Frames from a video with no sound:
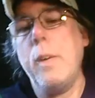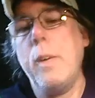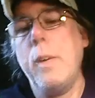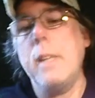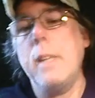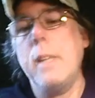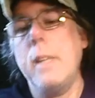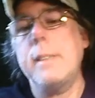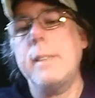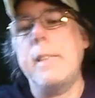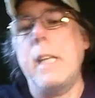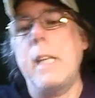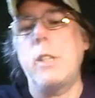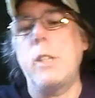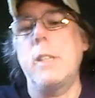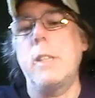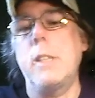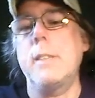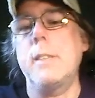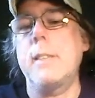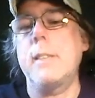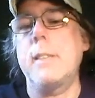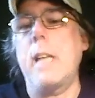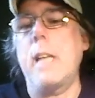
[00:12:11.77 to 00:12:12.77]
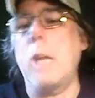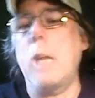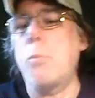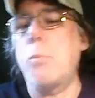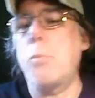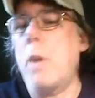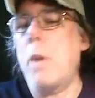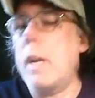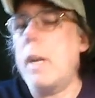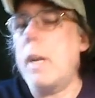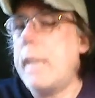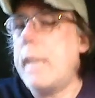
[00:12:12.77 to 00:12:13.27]
stations that I
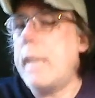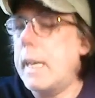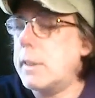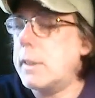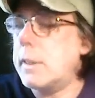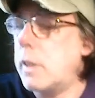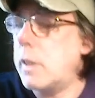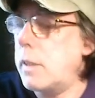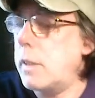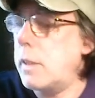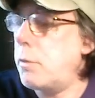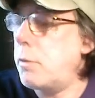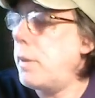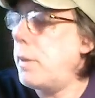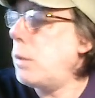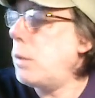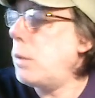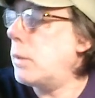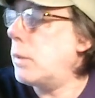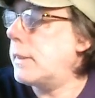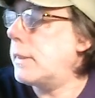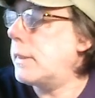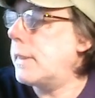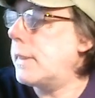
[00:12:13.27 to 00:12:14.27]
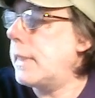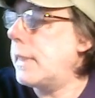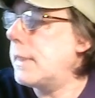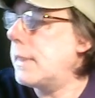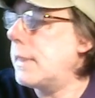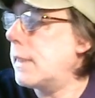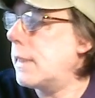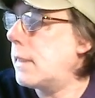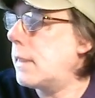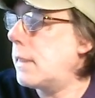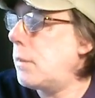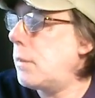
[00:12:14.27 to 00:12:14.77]
broadcast on the
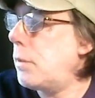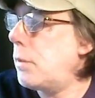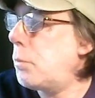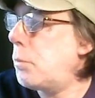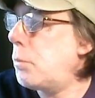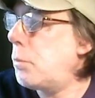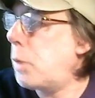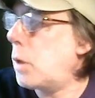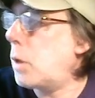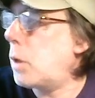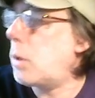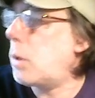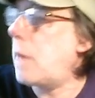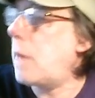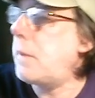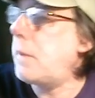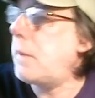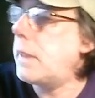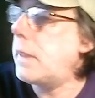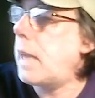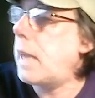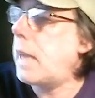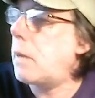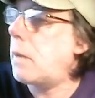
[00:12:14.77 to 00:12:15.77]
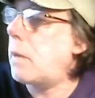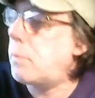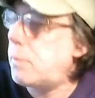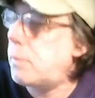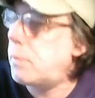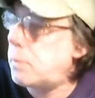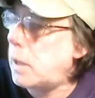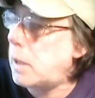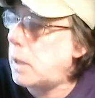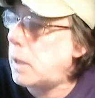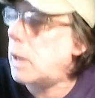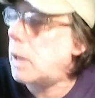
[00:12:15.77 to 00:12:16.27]
frequencies, the different programming that I
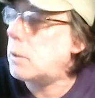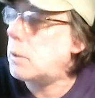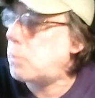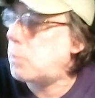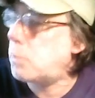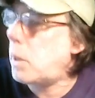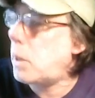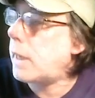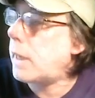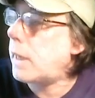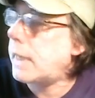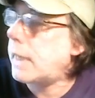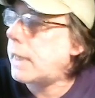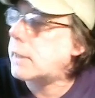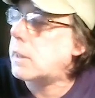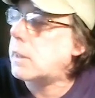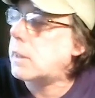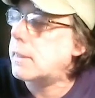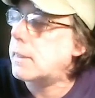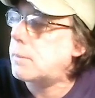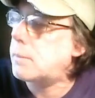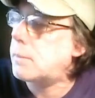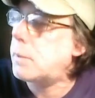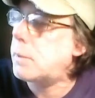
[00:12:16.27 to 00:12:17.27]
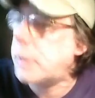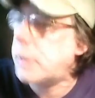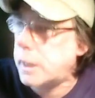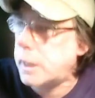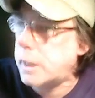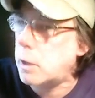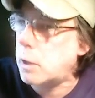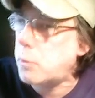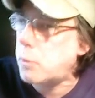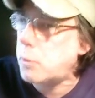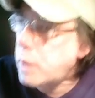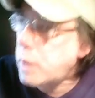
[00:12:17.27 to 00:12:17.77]
broadcast on
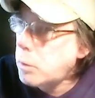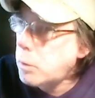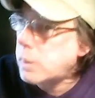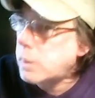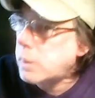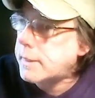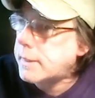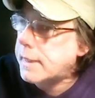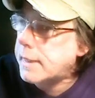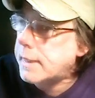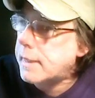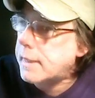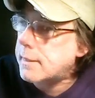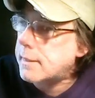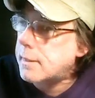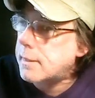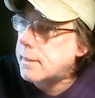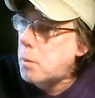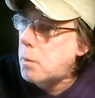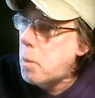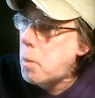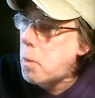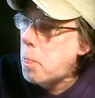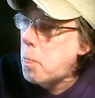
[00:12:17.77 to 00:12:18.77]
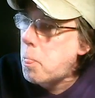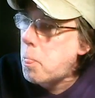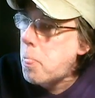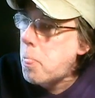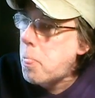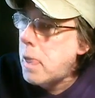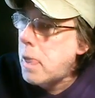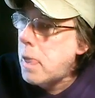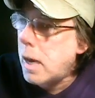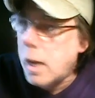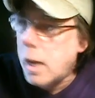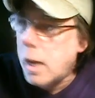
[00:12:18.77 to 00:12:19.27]
particular frequencies.
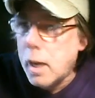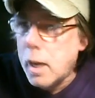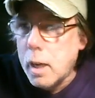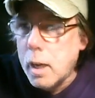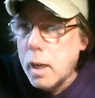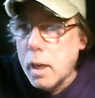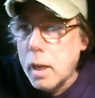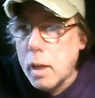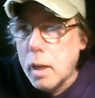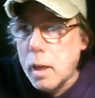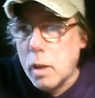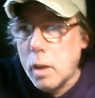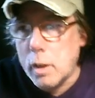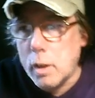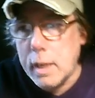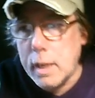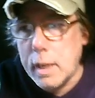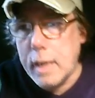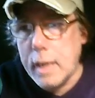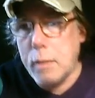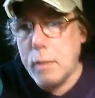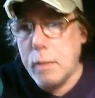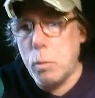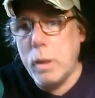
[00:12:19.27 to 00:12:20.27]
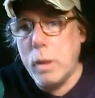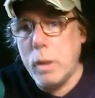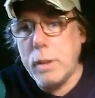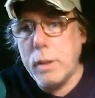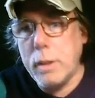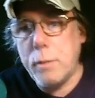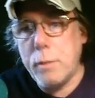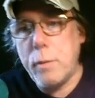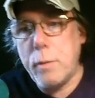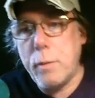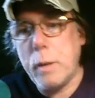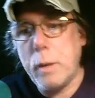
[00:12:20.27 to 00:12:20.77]
Okay, one of
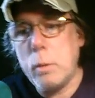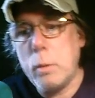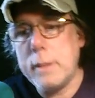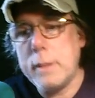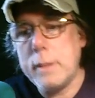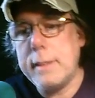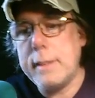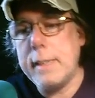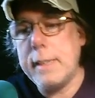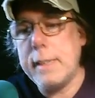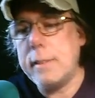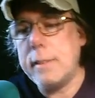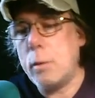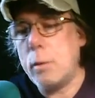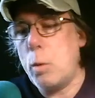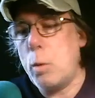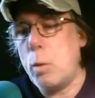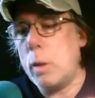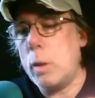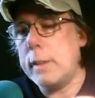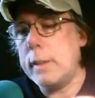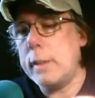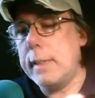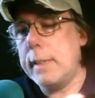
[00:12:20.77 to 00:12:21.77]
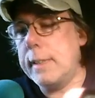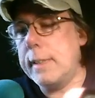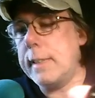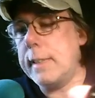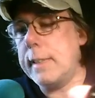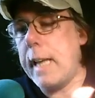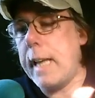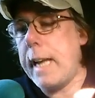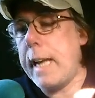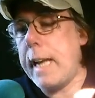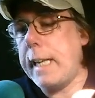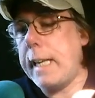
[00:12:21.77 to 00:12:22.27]
the frequencies, of course, is
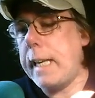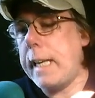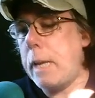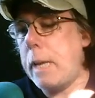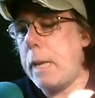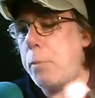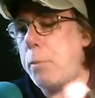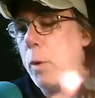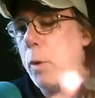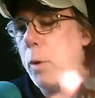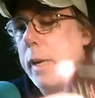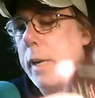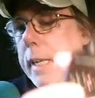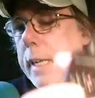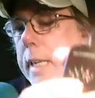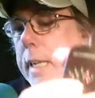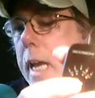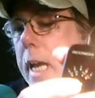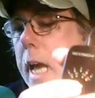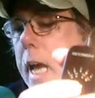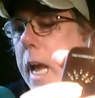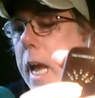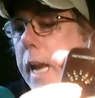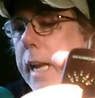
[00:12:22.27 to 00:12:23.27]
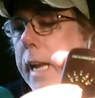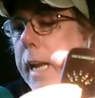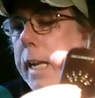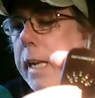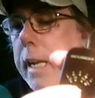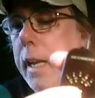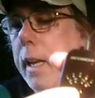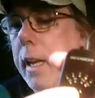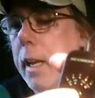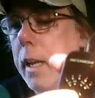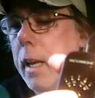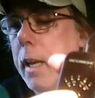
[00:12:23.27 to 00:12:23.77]

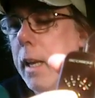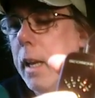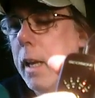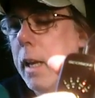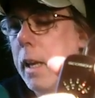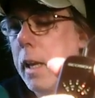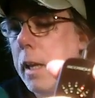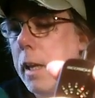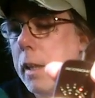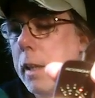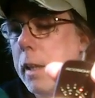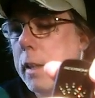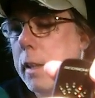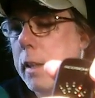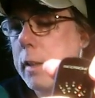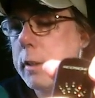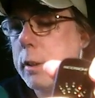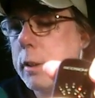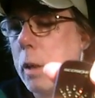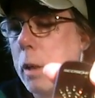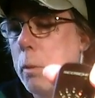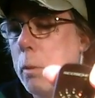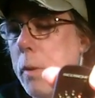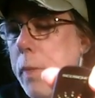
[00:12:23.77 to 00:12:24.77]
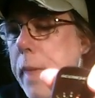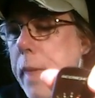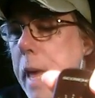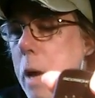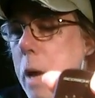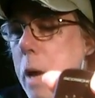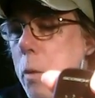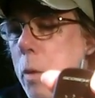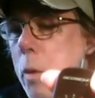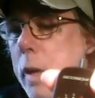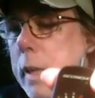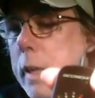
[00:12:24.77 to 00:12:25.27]
88.9. Let's start with
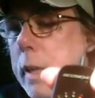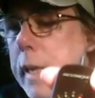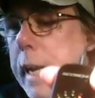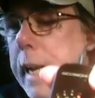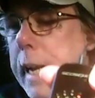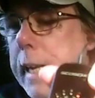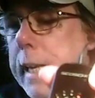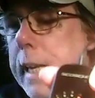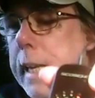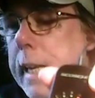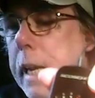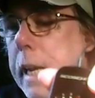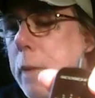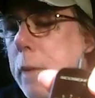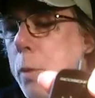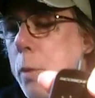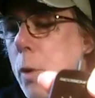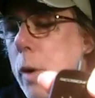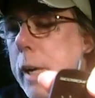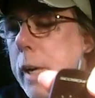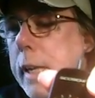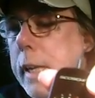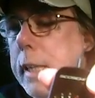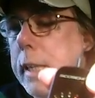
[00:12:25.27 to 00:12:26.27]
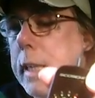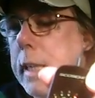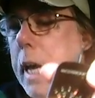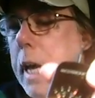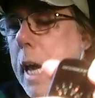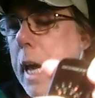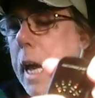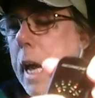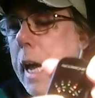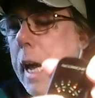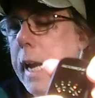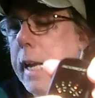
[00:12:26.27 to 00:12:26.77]
that one.
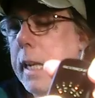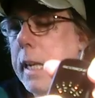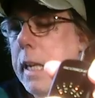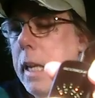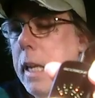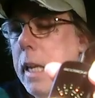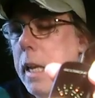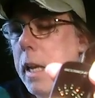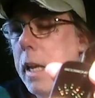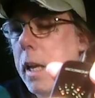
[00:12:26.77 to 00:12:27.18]
88.9